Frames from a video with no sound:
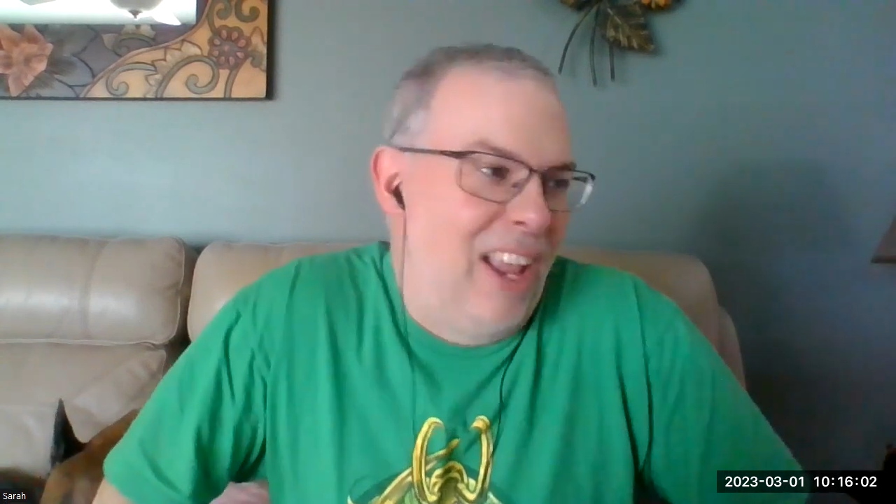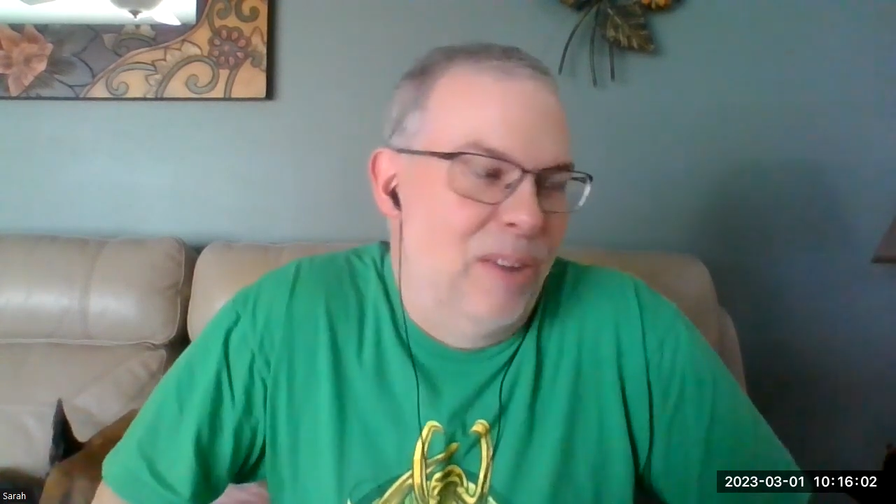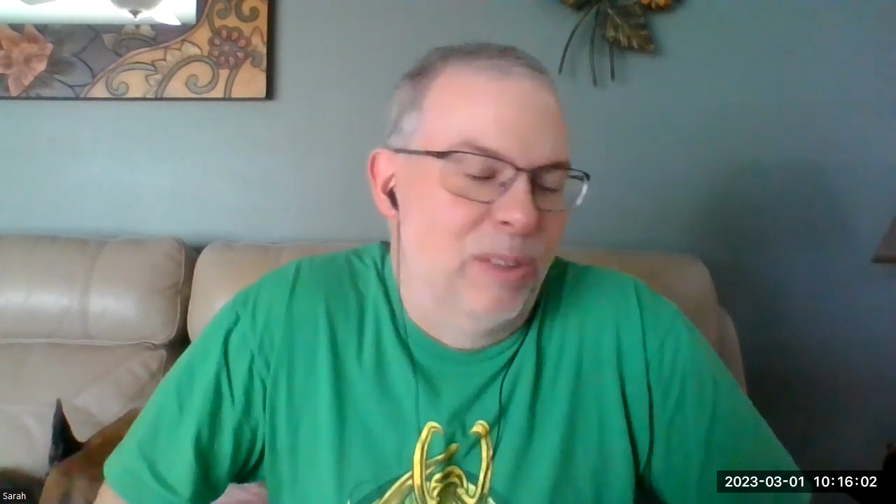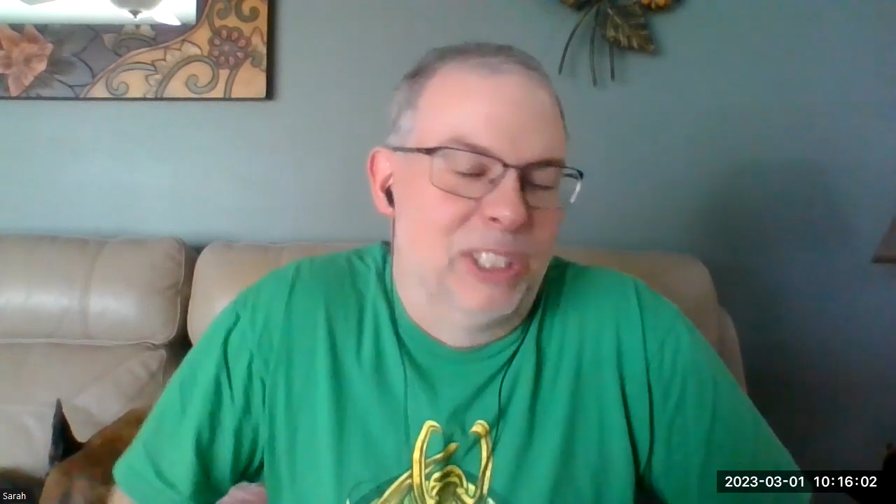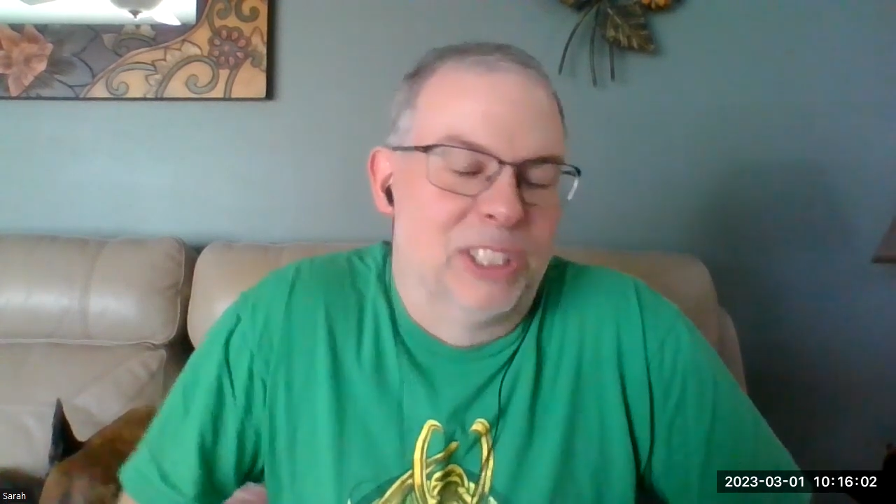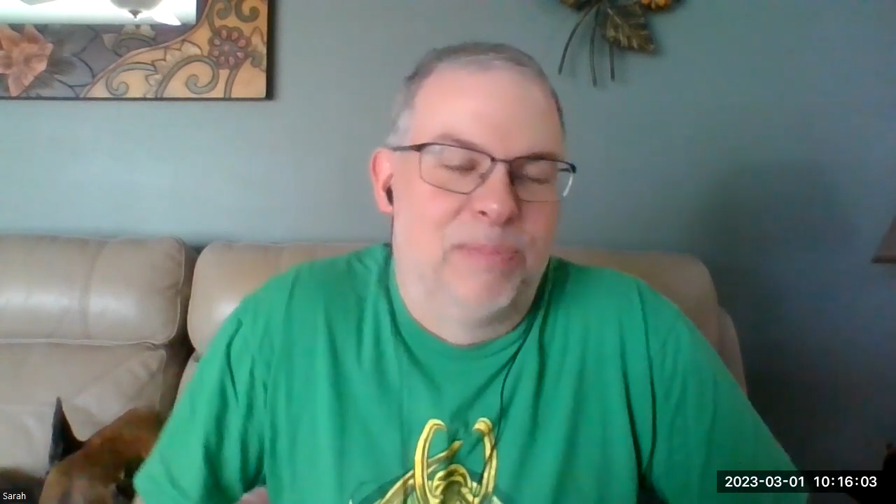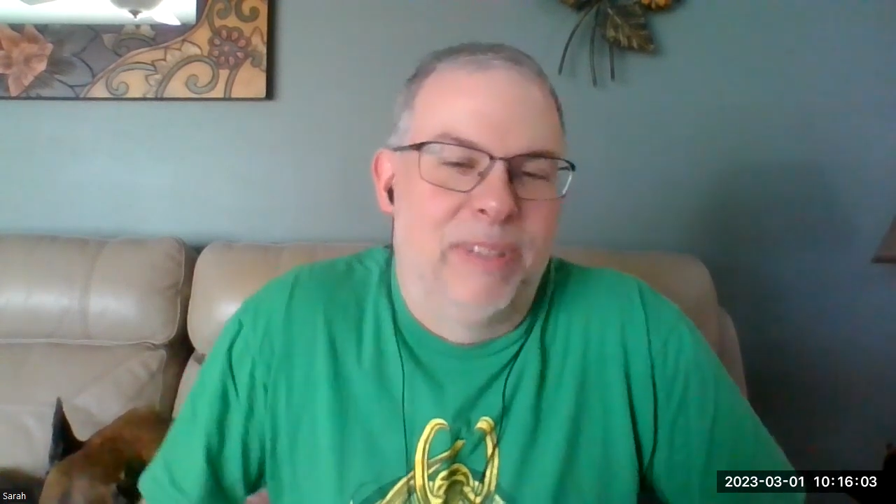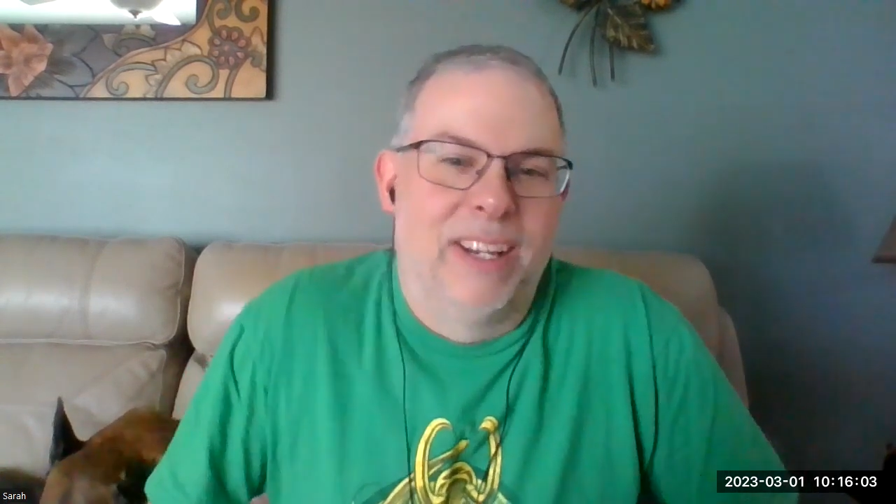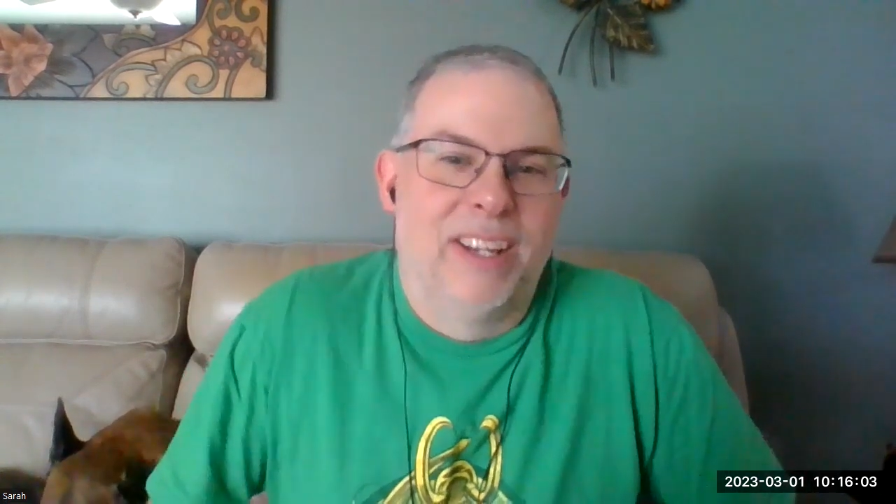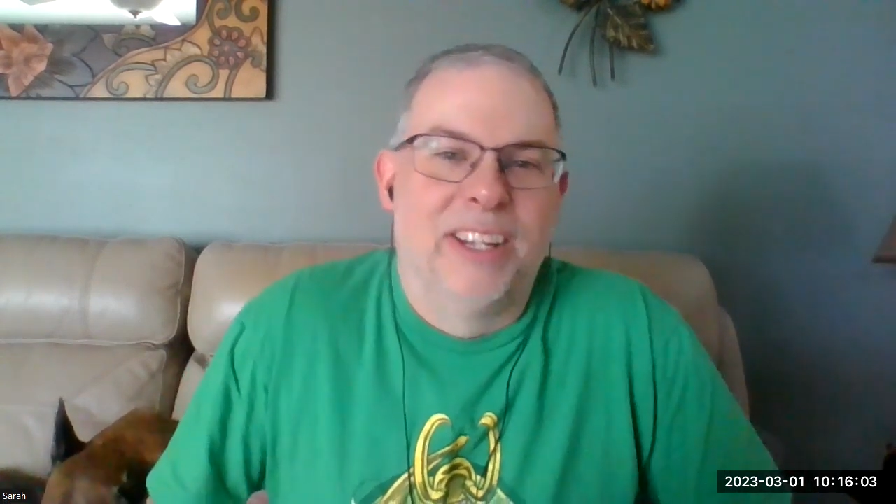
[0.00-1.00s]
it would just
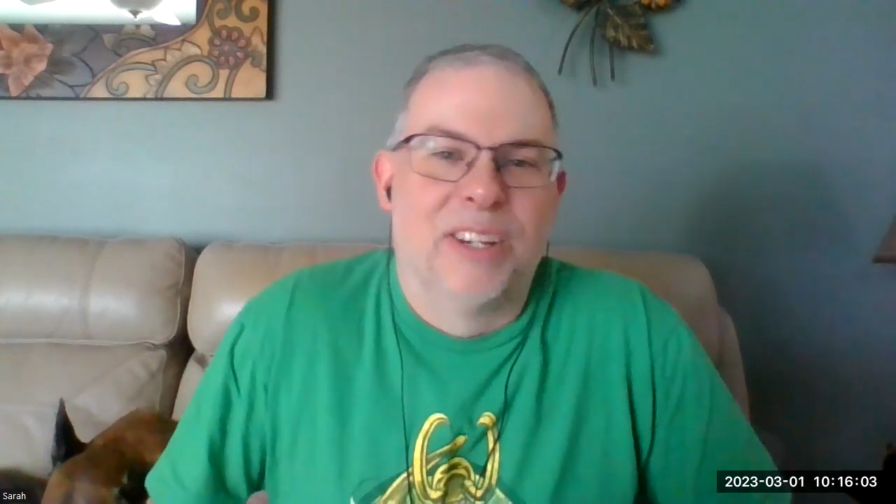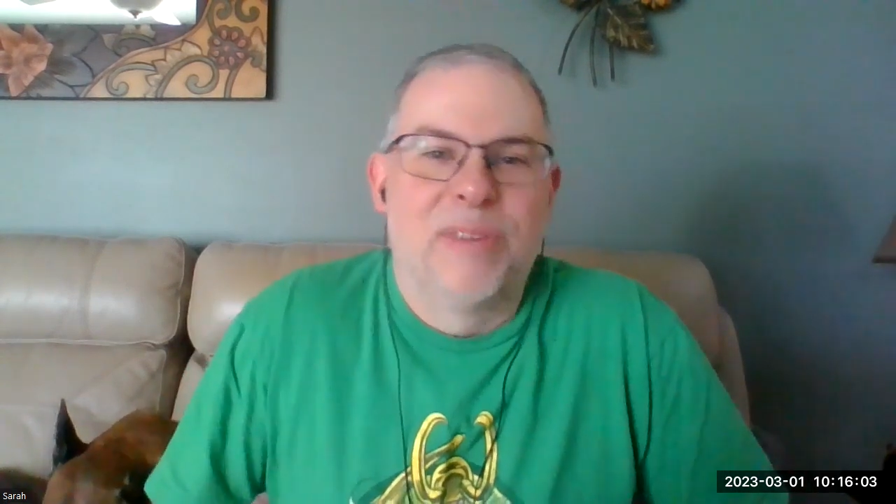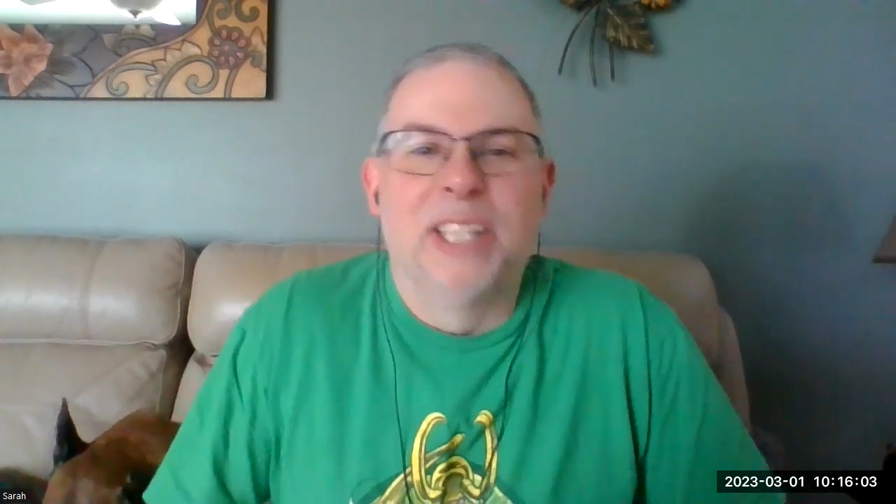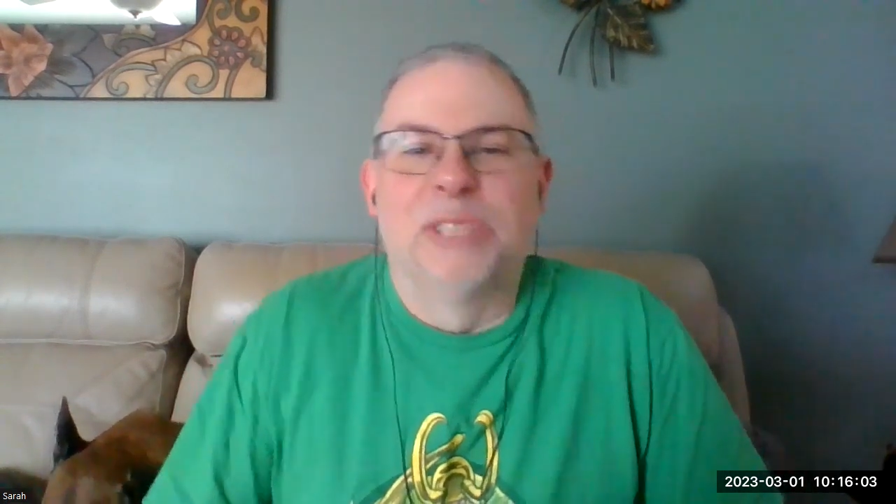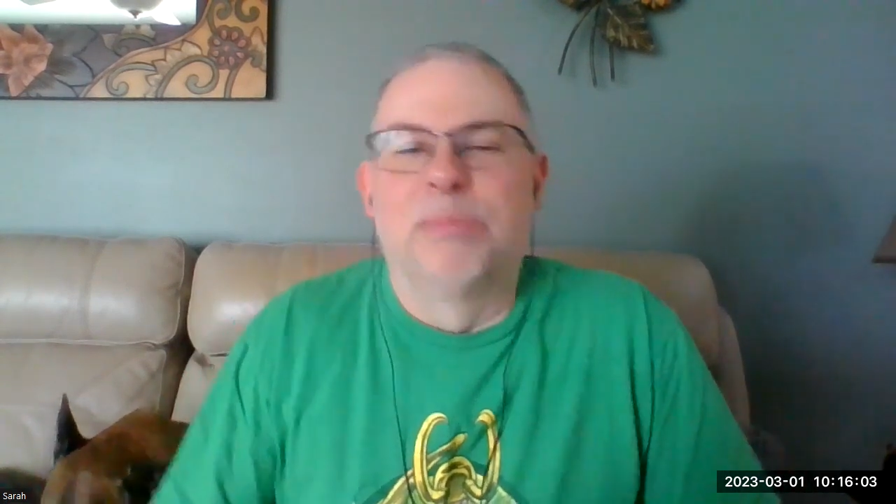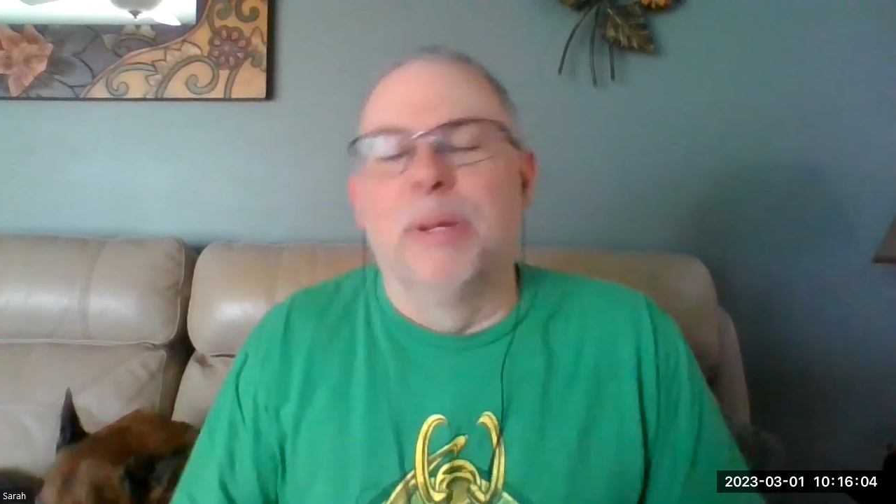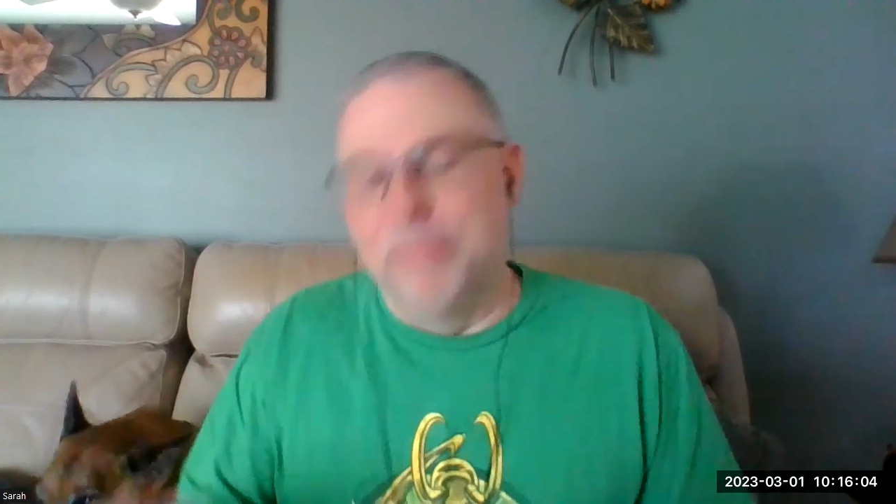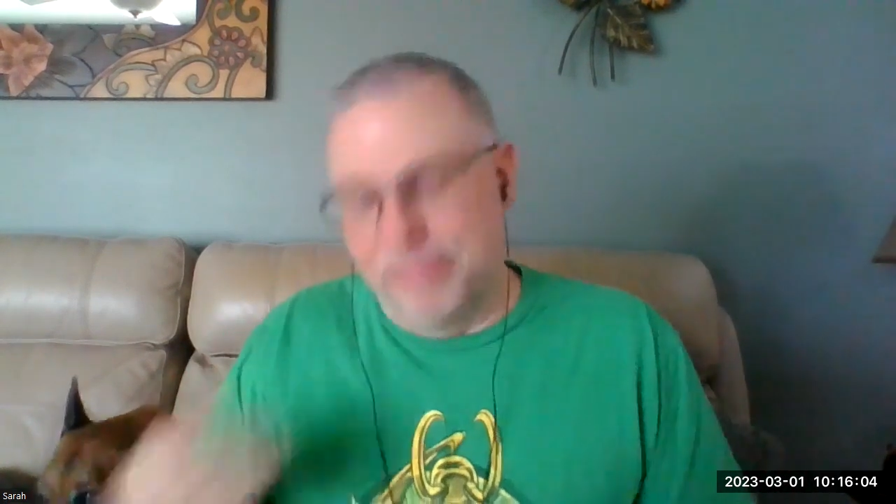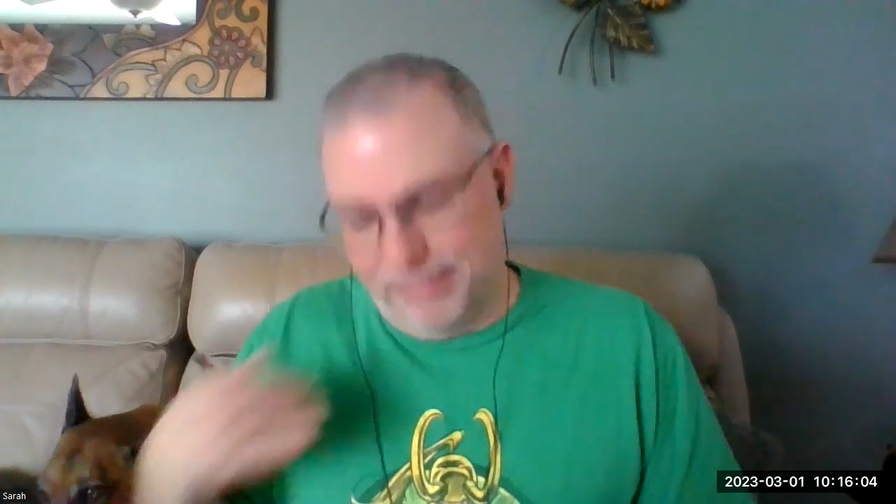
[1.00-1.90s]
be in your face but